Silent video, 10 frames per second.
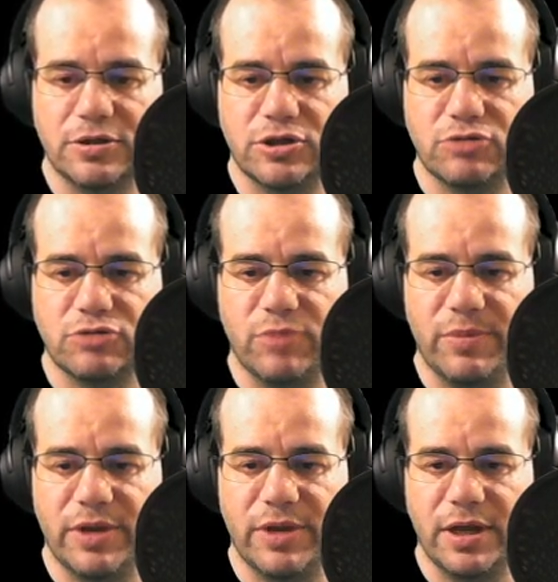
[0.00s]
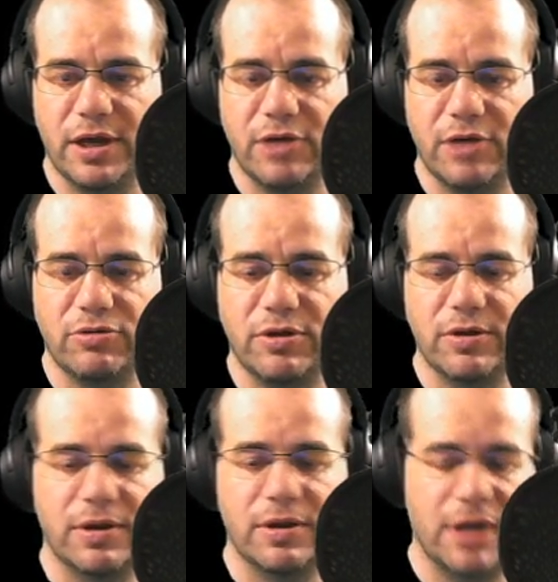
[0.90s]
just remember that 180
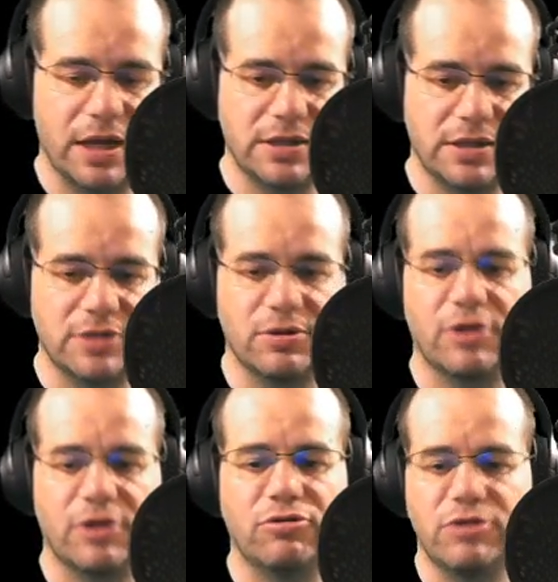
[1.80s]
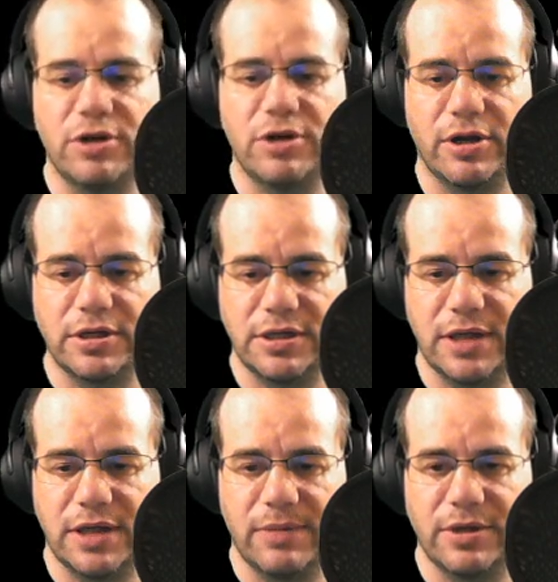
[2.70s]
to 190
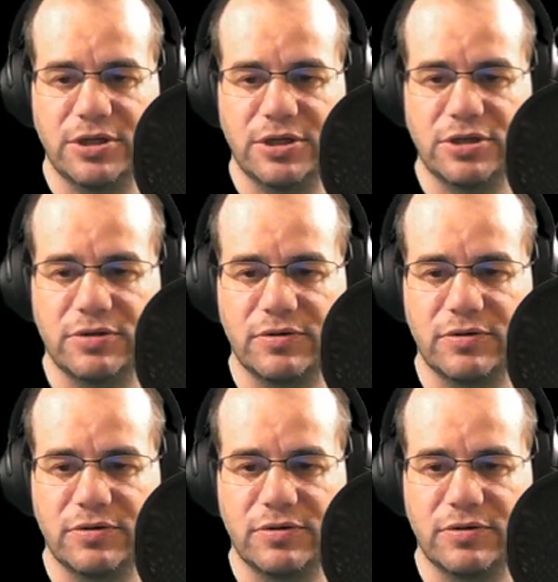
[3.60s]
damage.